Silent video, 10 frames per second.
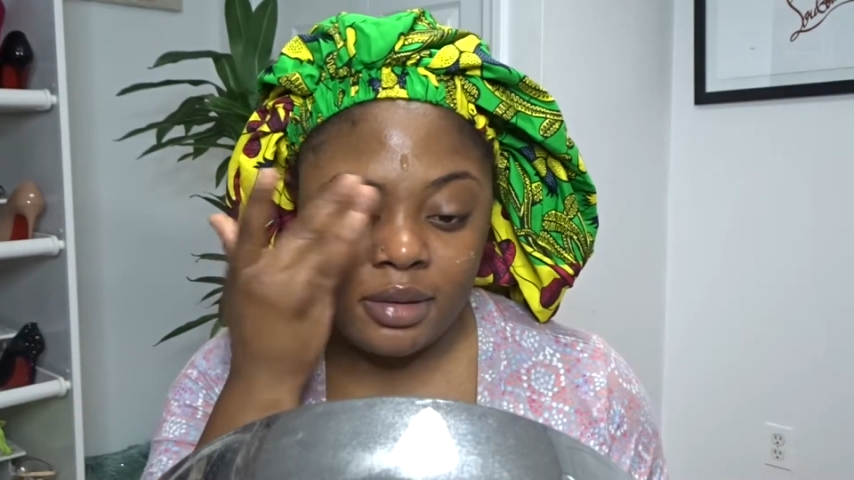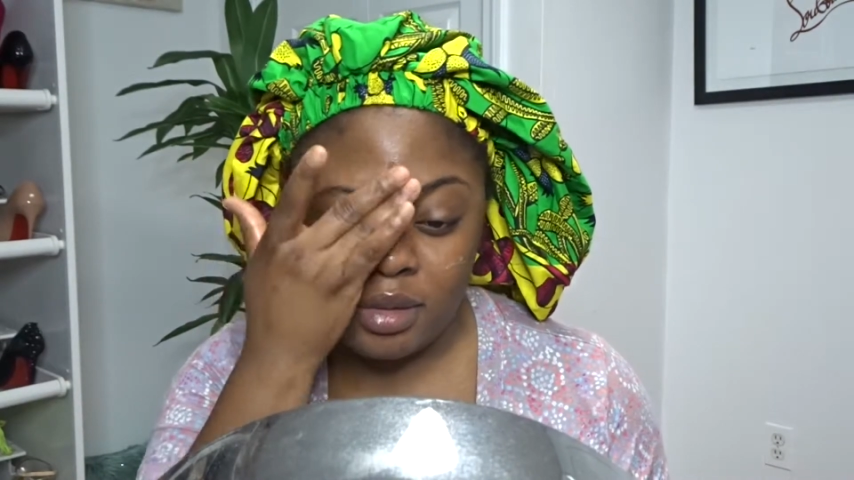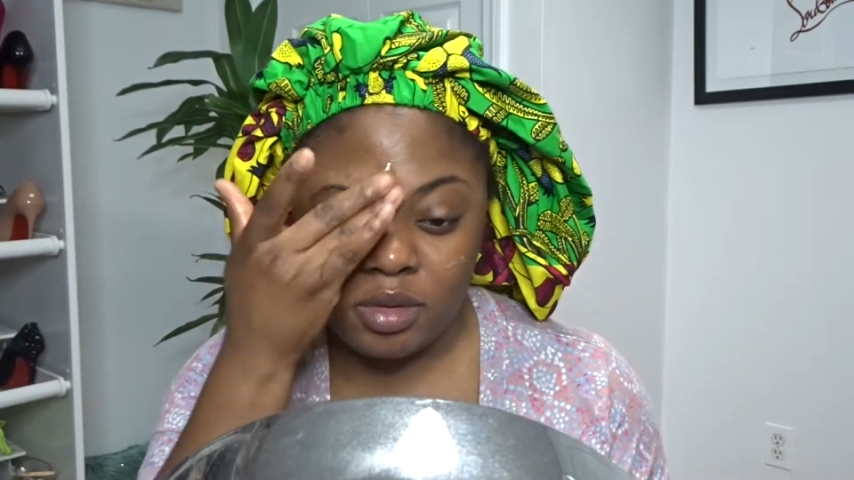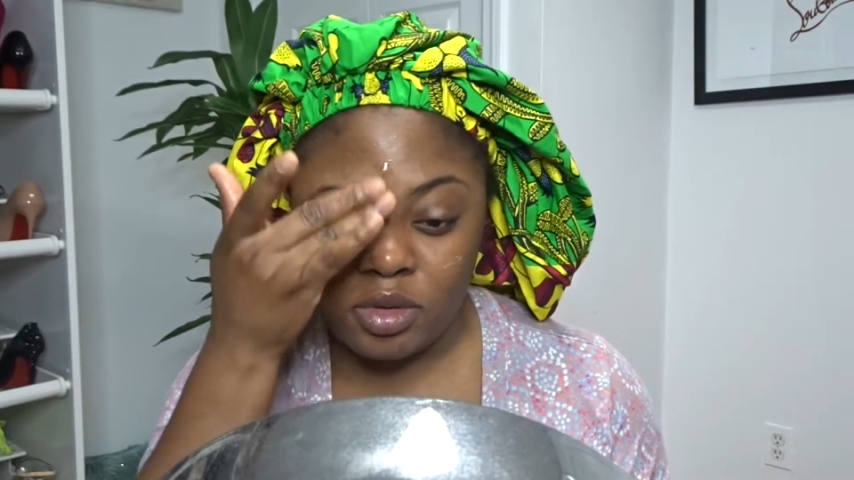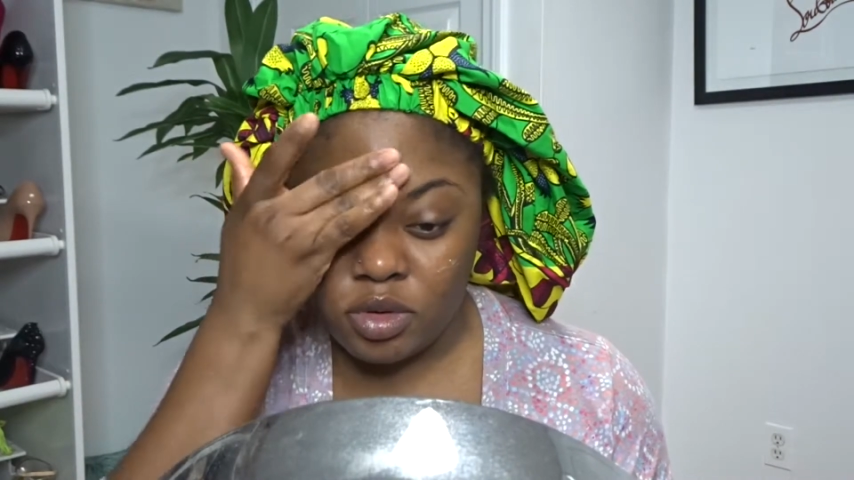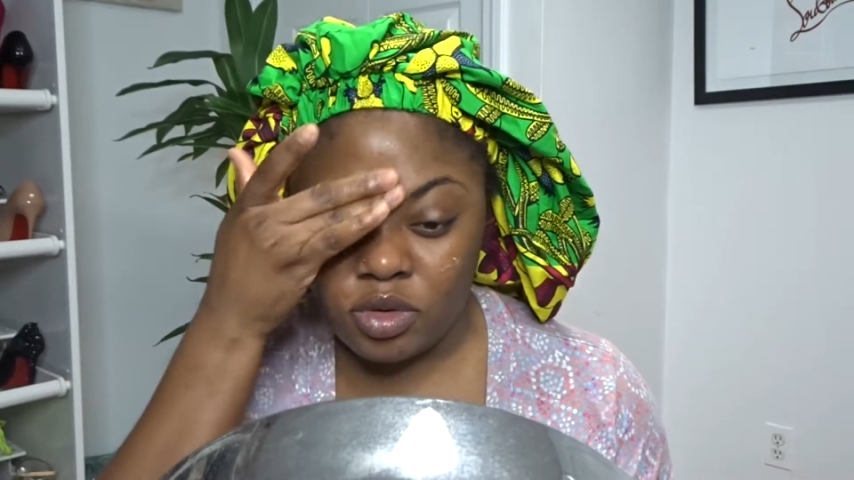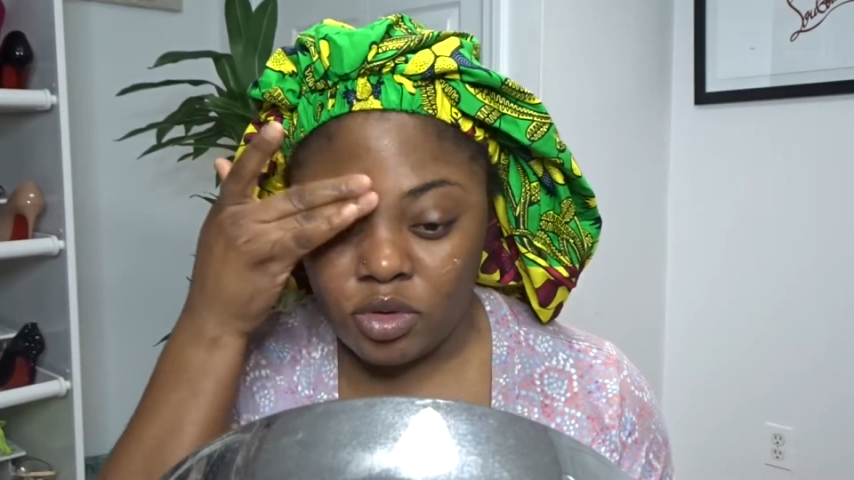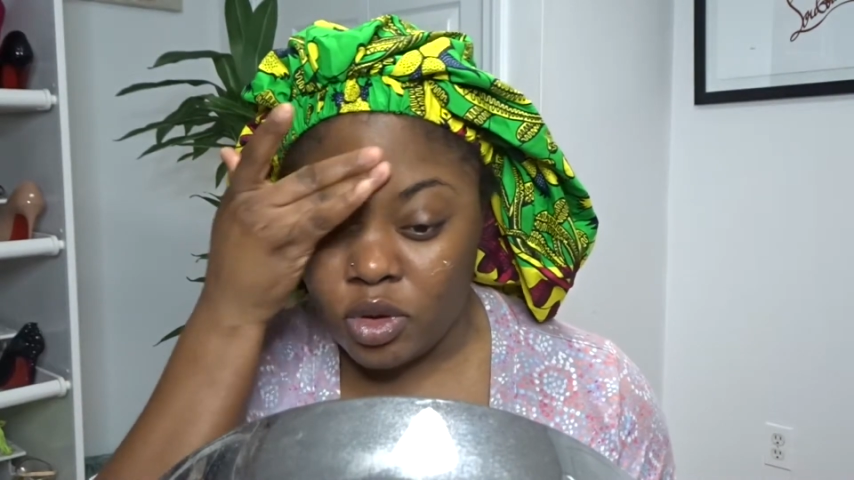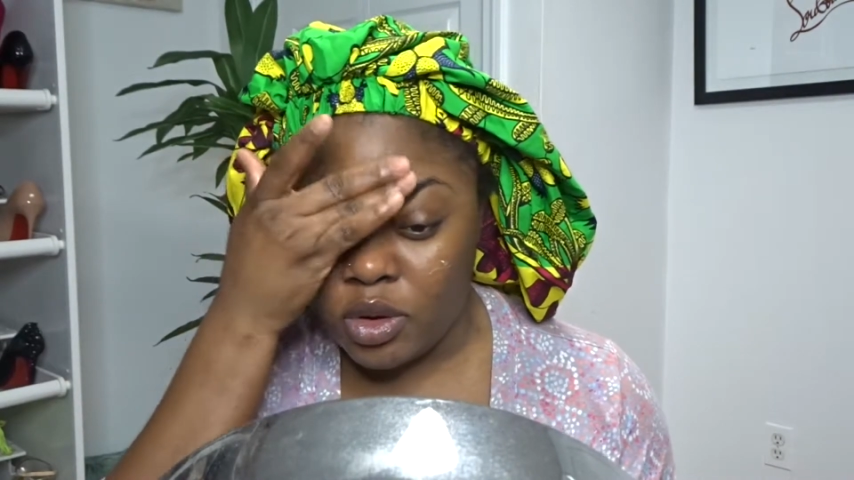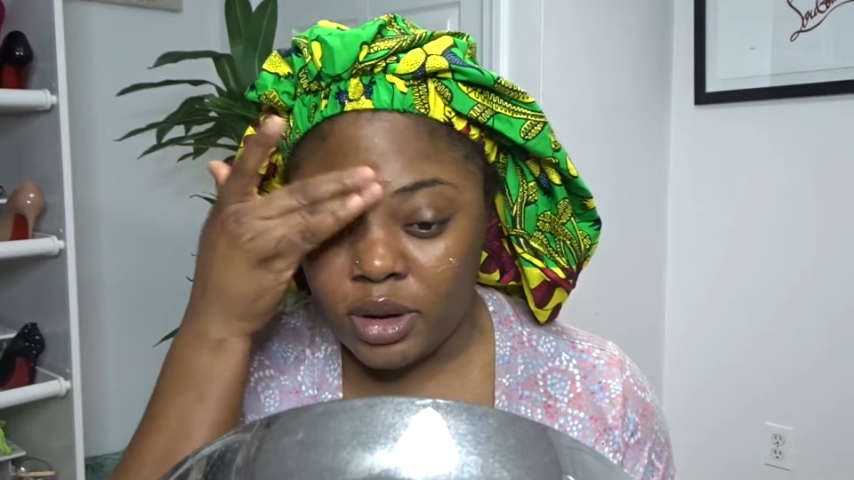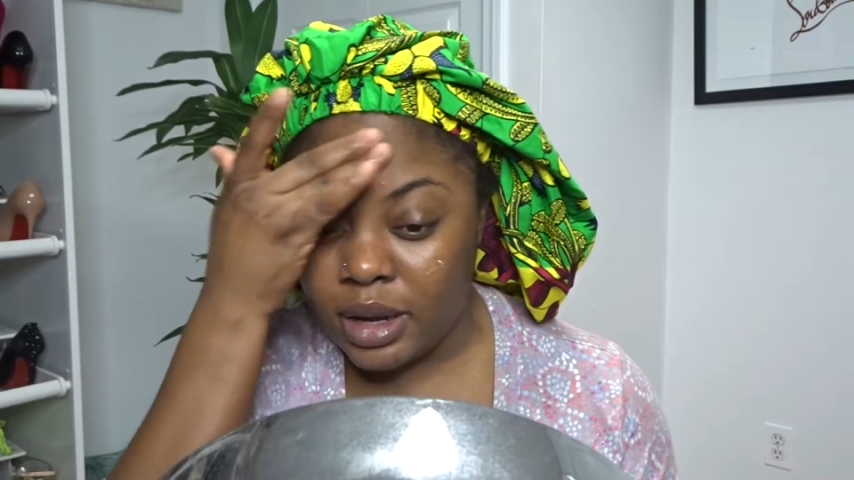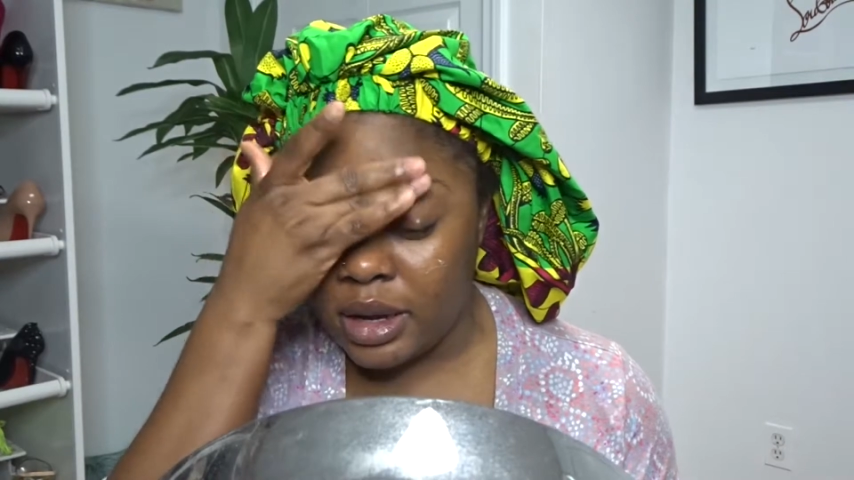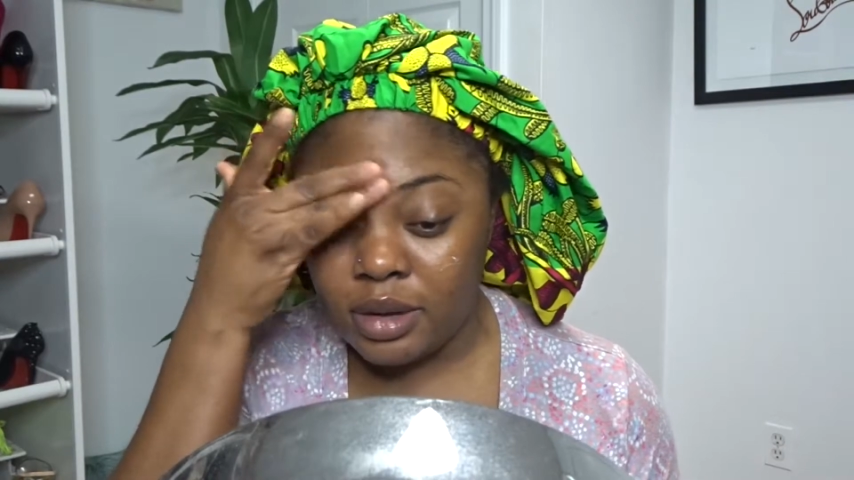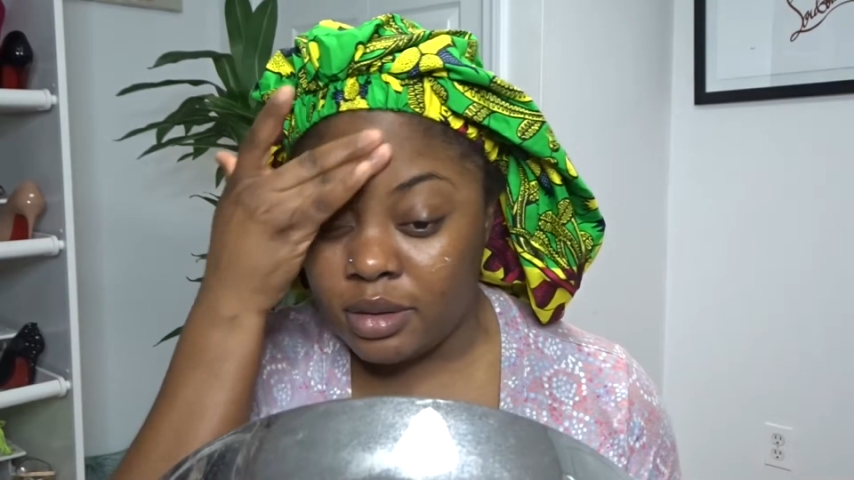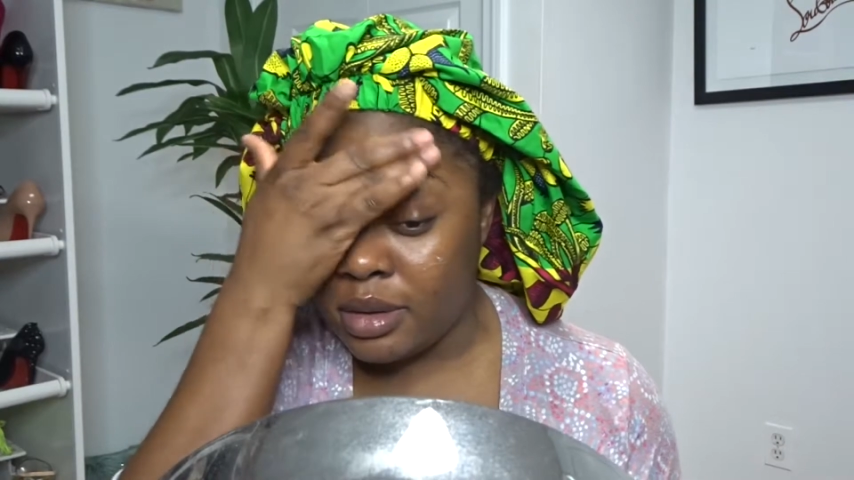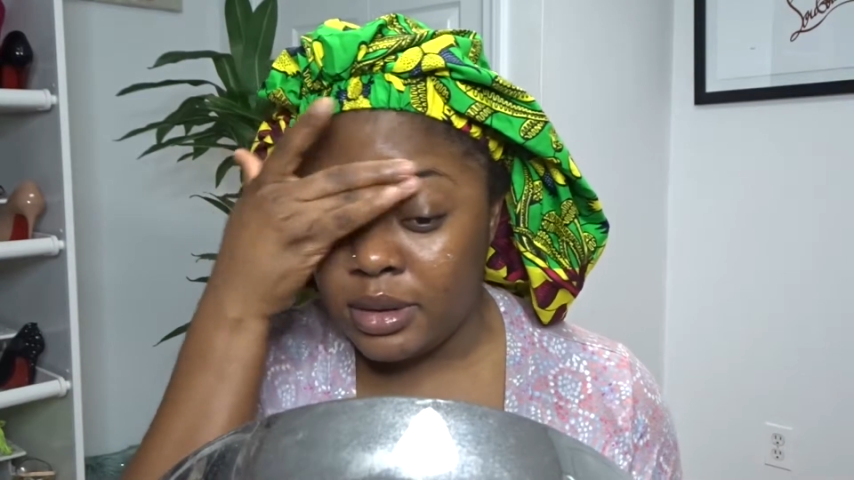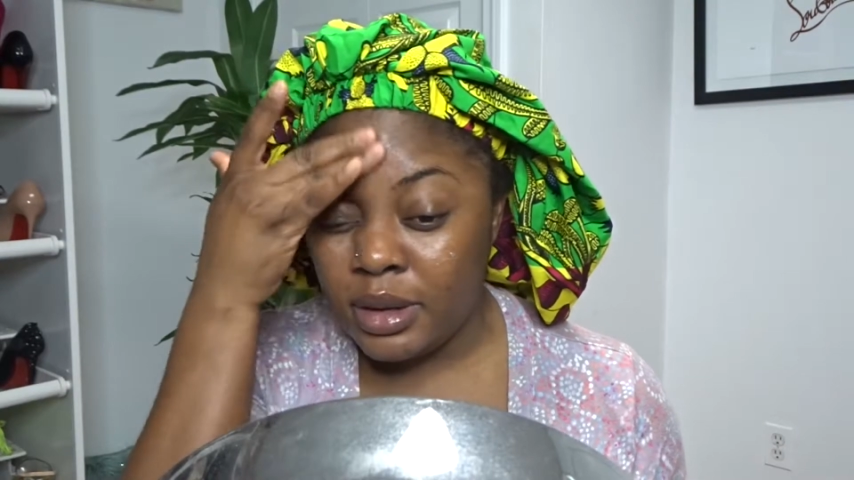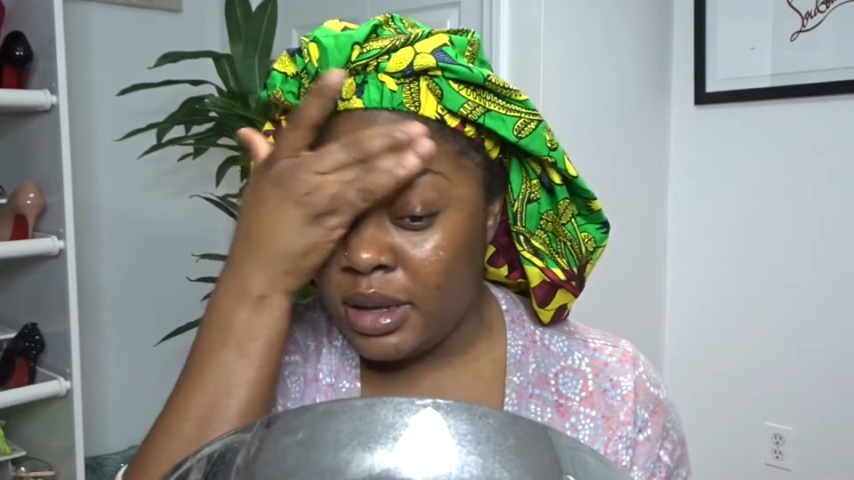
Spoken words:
It's so nice.